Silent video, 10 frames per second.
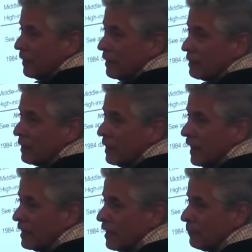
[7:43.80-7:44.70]
other
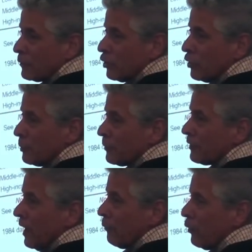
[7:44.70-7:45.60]
income
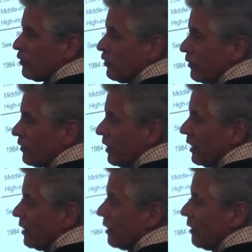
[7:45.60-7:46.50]
groups, and what you
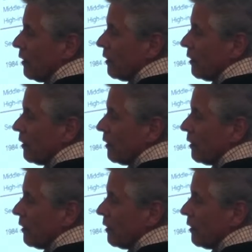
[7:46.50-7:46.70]
see